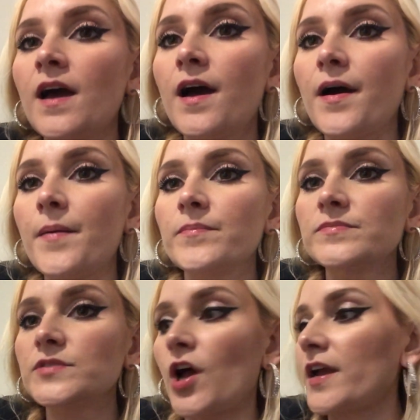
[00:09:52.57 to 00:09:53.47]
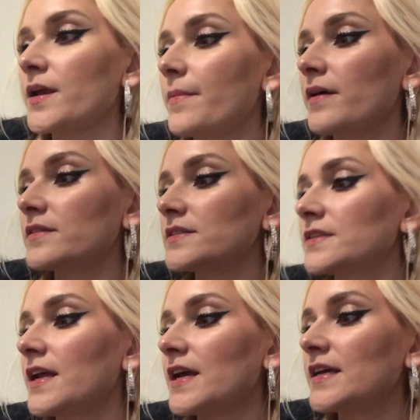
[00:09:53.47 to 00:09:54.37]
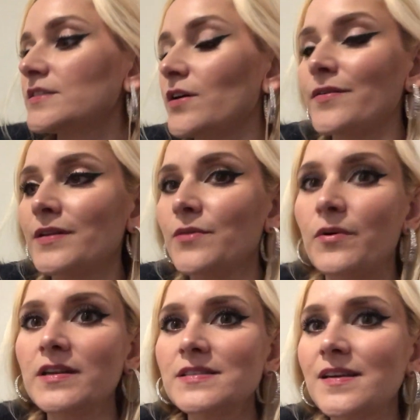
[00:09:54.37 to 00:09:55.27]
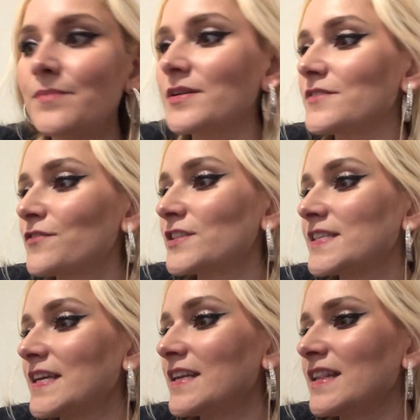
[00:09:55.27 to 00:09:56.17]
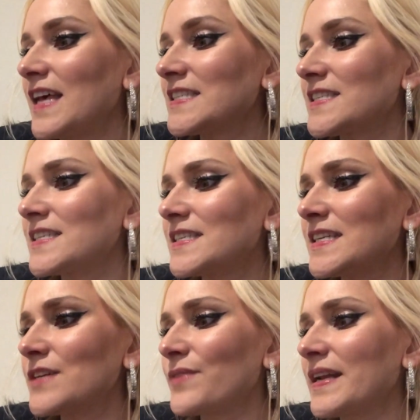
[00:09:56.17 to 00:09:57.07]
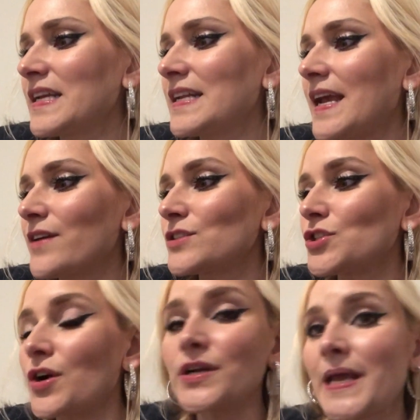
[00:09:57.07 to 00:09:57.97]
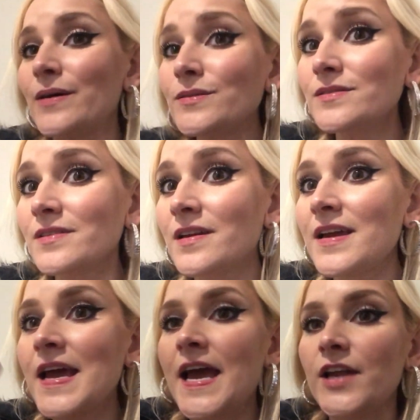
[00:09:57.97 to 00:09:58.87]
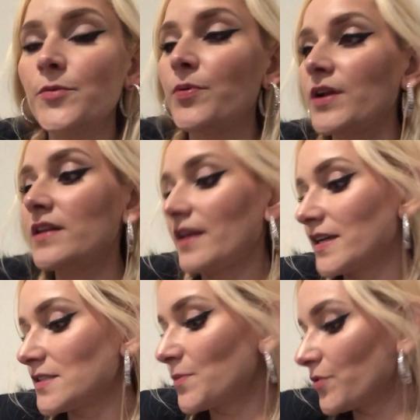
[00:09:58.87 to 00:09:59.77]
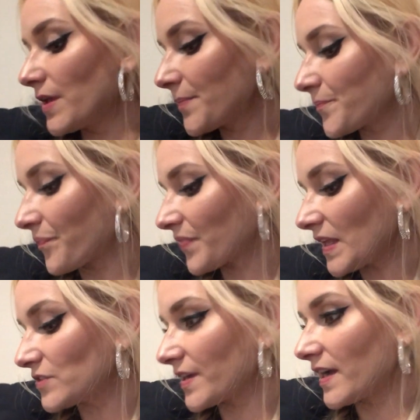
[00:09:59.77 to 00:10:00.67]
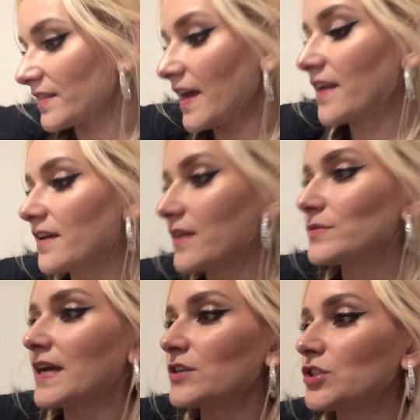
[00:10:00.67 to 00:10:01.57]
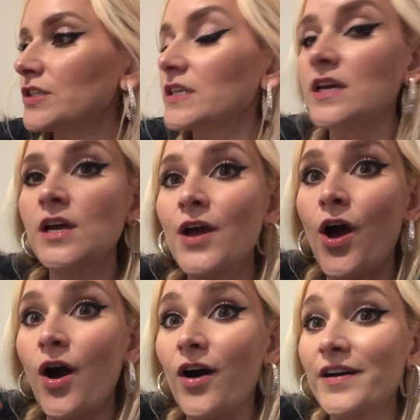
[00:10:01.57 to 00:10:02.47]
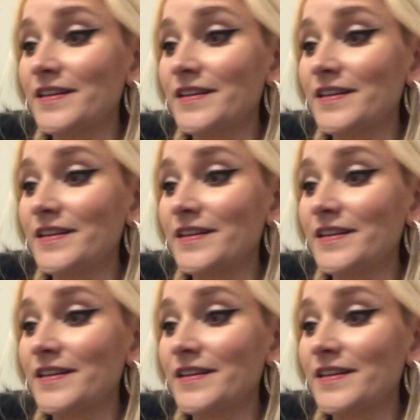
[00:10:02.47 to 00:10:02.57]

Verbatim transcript: um, talking about this today, so I really wanted some. It's for skin elasticity, radiant hair, and strong nails. And you put it in like a smoothie. So I got that. It was actually on